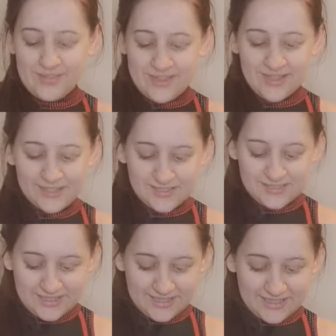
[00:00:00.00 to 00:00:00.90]

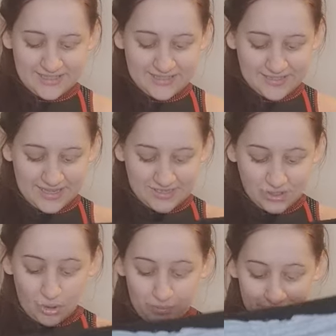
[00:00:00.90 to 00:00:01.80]
this is a
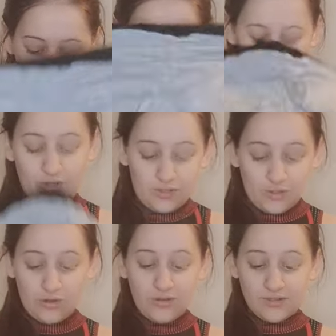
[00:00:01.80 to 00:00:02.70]
top that I
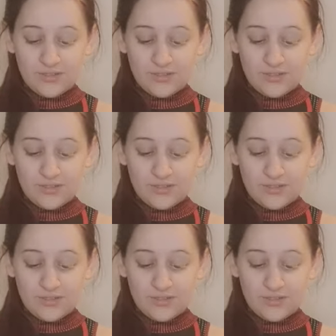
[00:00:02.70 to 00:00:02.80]
got.